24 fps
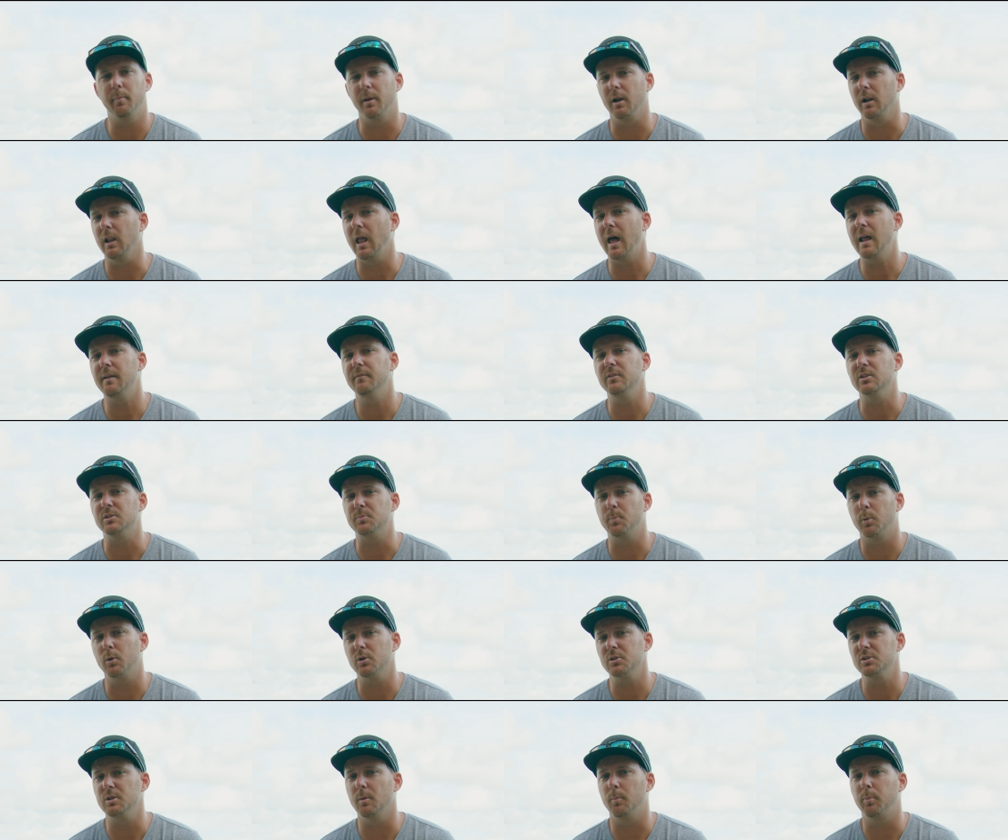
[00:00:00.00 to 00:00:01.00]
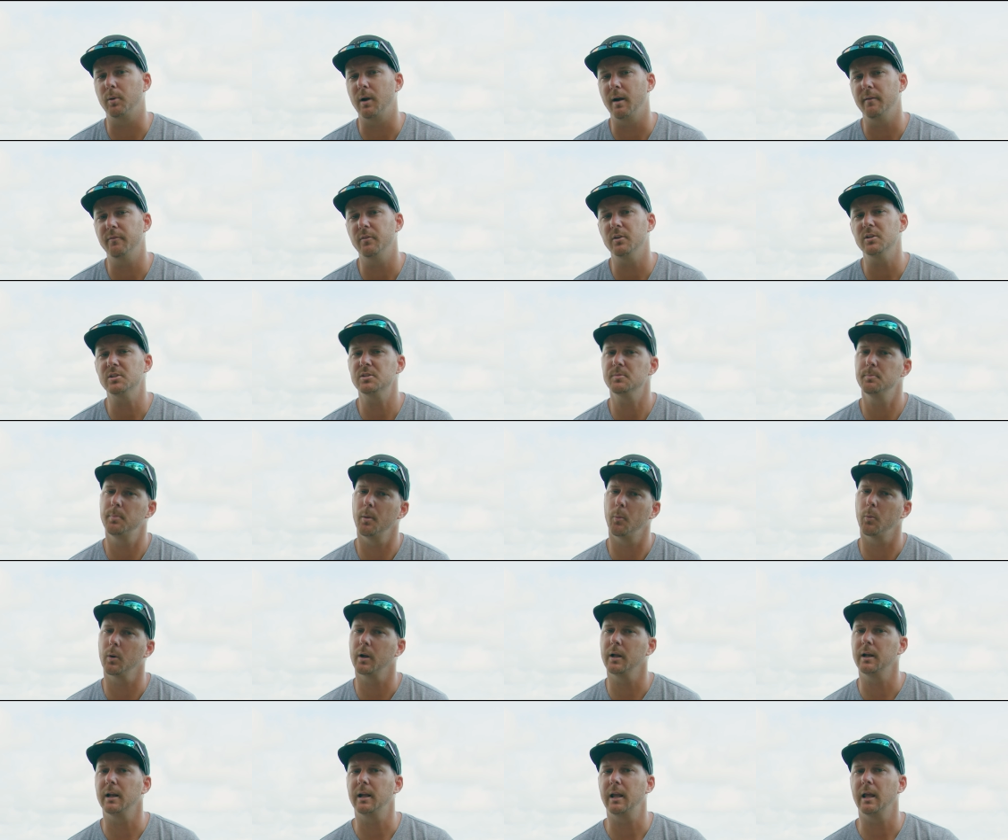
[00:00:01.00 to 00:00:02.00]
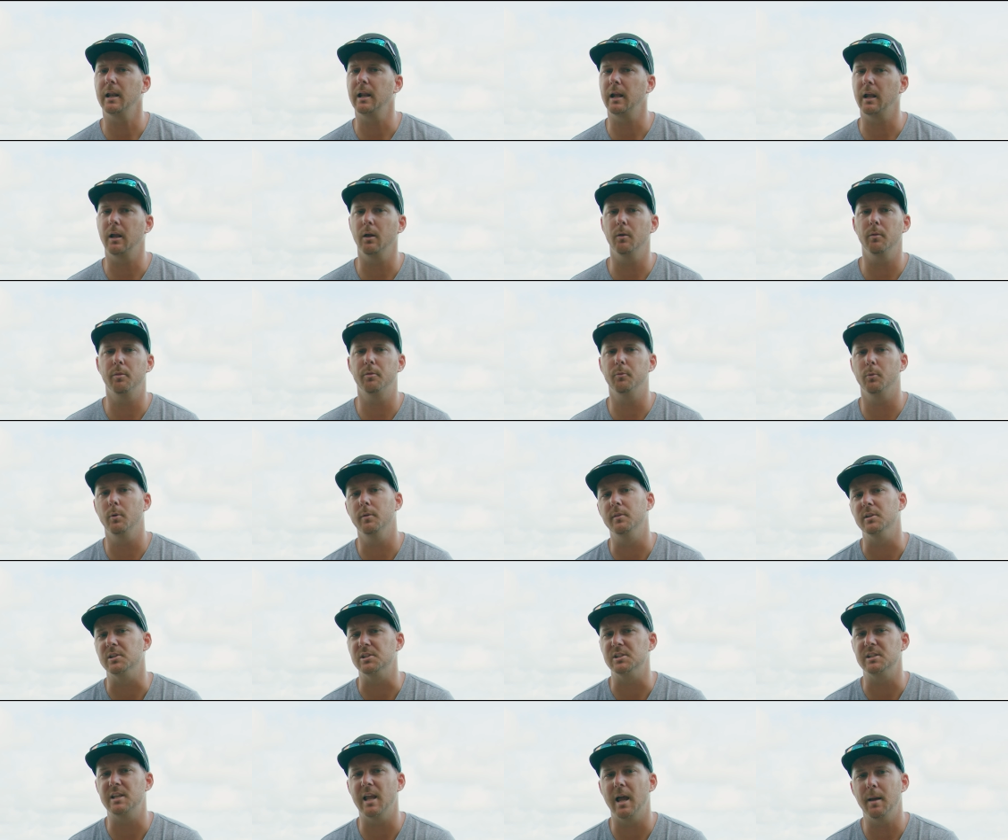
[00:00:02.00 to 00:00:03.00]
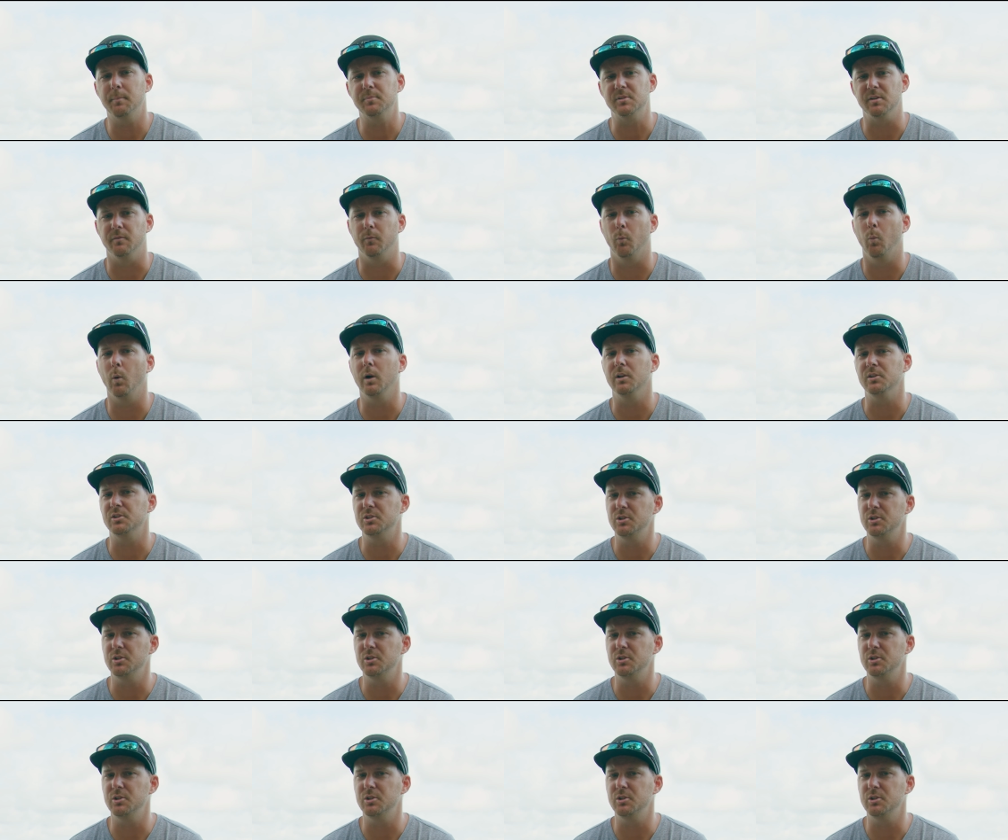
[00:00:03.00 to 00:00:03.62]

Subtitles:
but a lot of it's personal preference, but we're going to kind of go through the steps of what